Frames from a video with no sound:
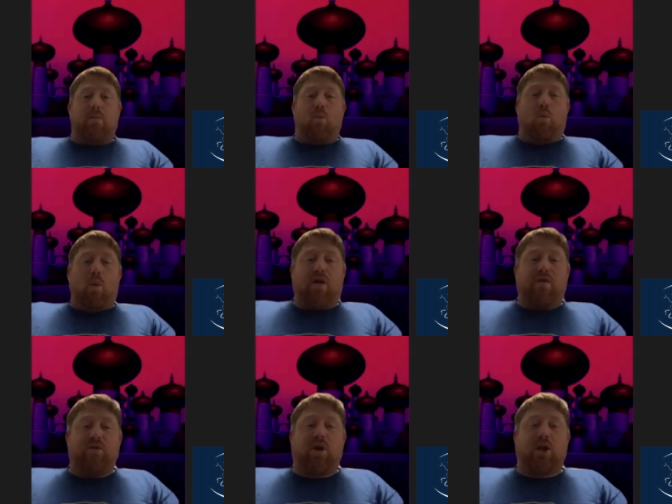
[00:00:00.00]
Where
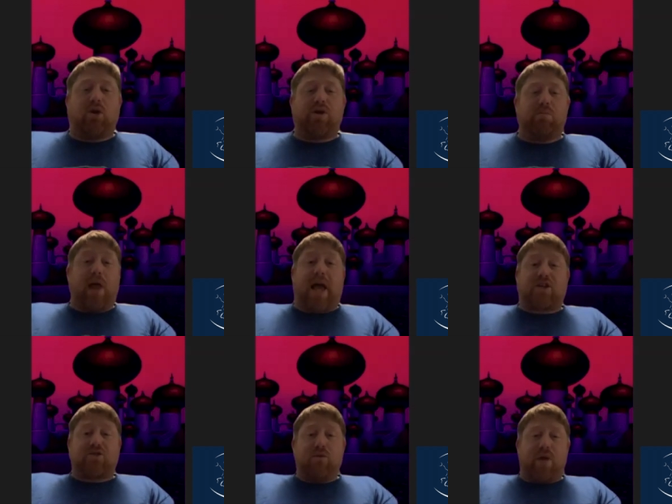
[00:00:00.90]
if you can learn to
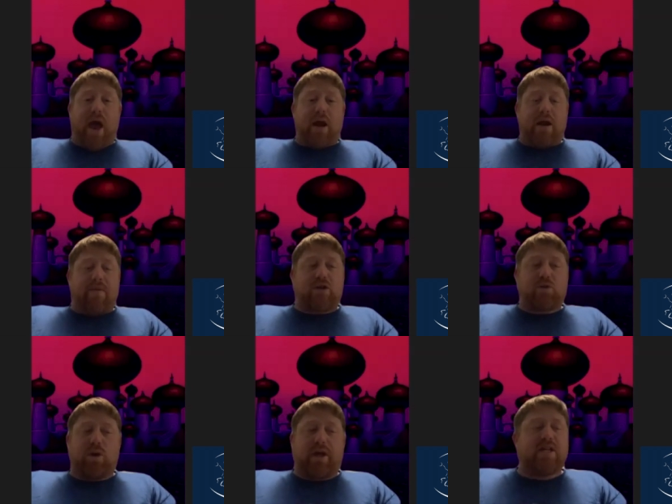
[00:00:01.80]
blast through that, and that's
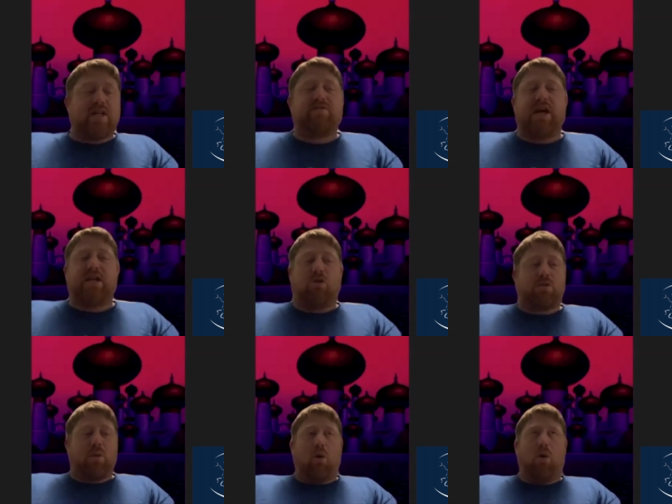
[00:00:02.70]
what like Dave Tate
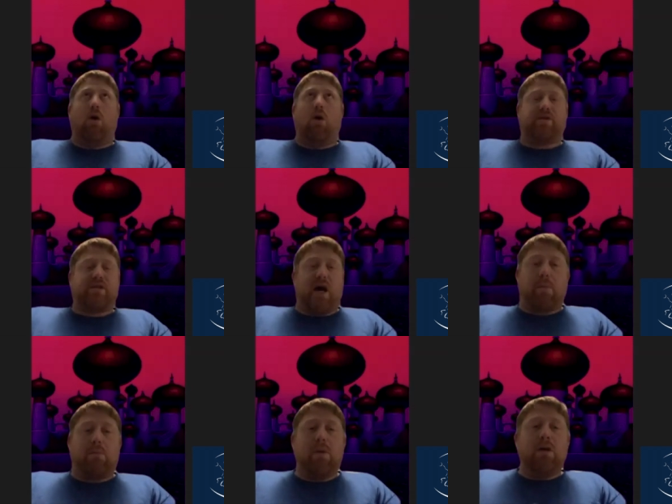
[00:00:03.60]
talks about all the time.
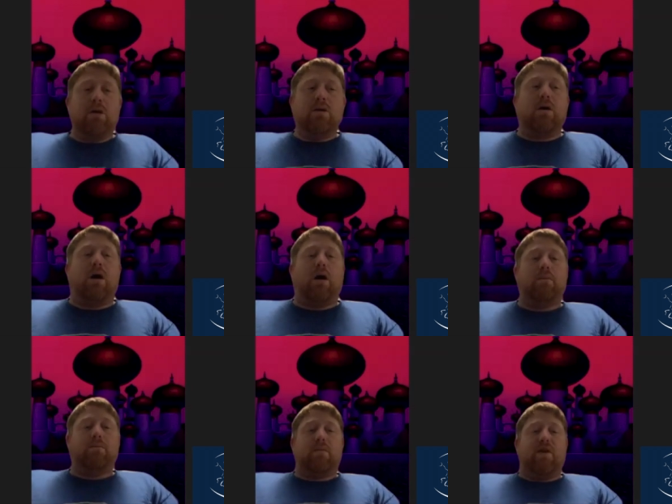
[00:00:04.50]

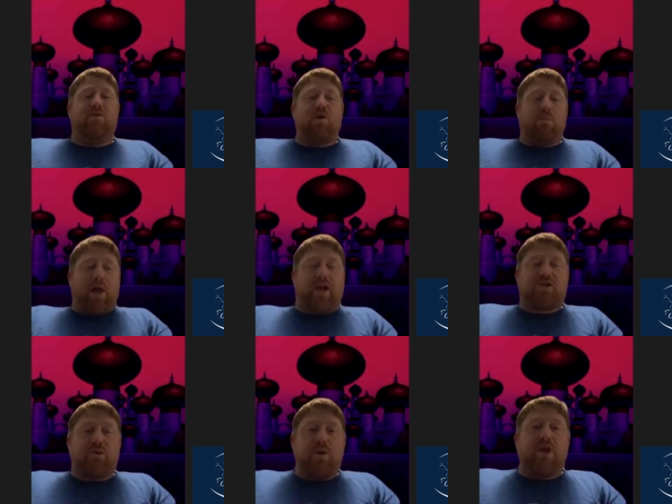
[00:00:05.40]
If you can blast
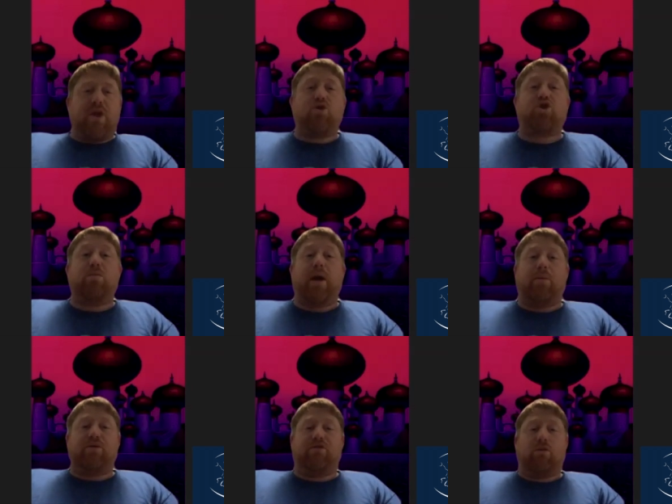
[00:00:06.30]
through it, then you should be
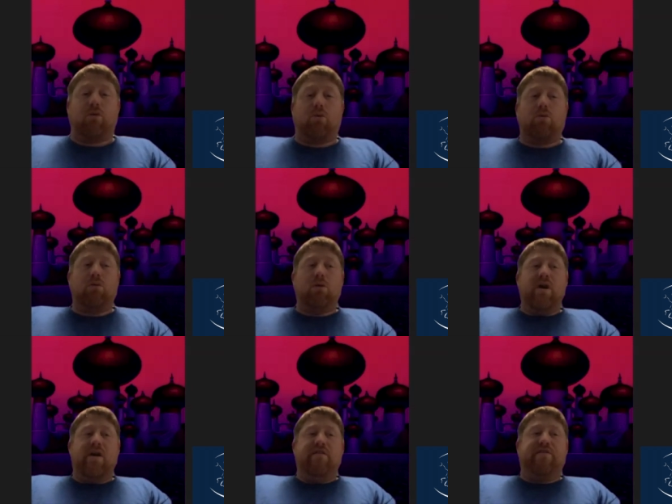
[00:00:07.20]
able to
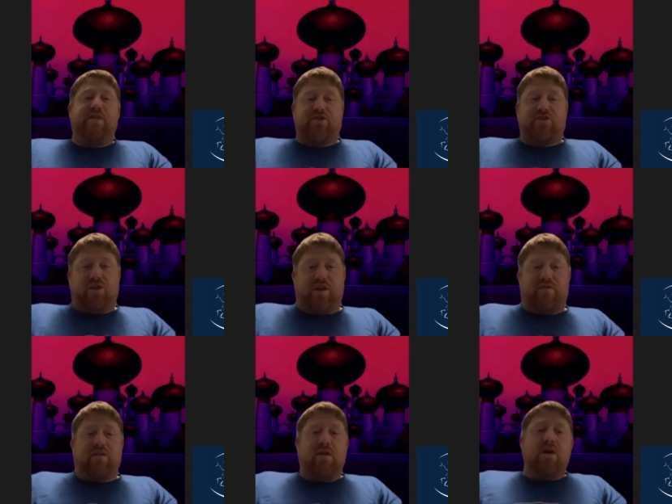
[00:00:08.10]
finish the
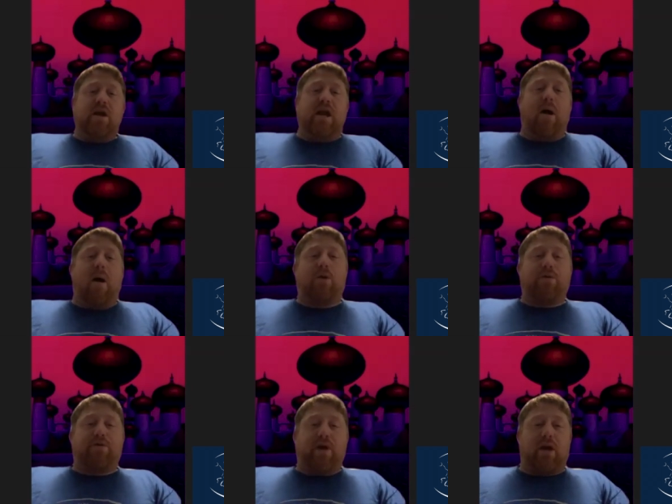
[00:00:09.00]
lift. Now, I
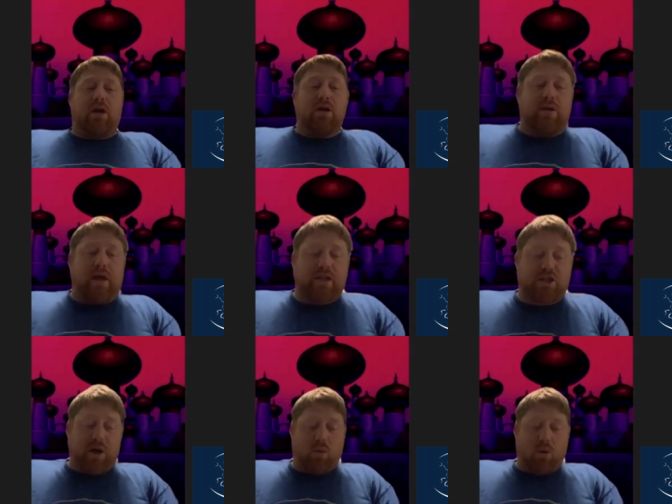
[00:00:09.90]
don't think that
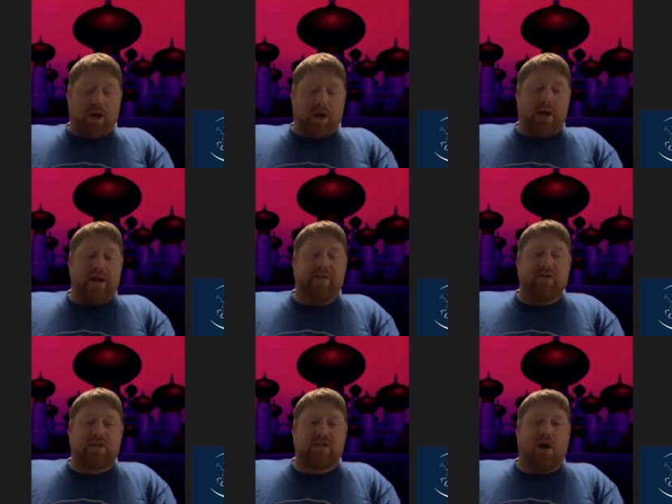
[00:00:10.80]
speed work in of
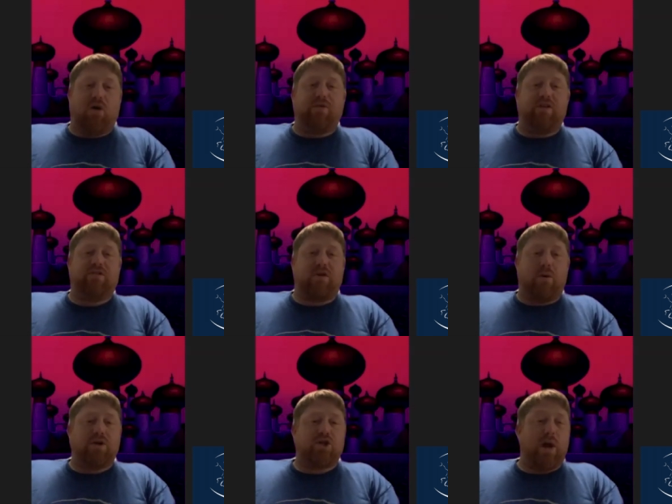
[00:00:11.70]
itself is
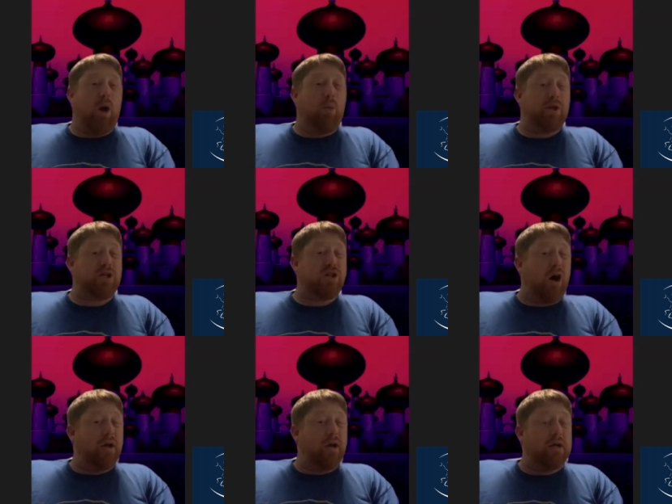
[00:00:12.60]
going to help a
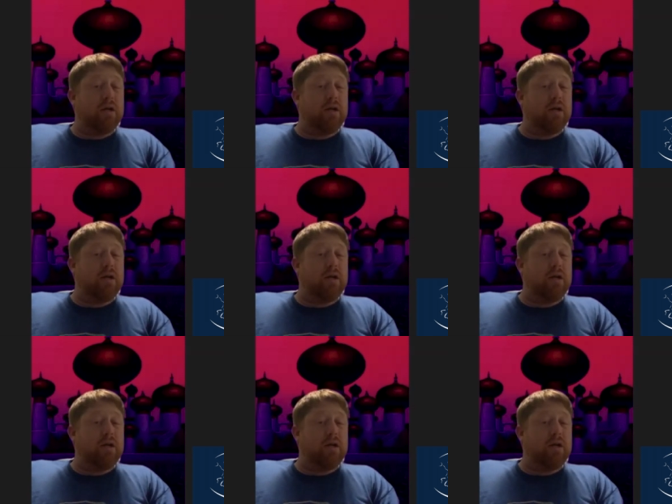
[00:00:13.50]
ton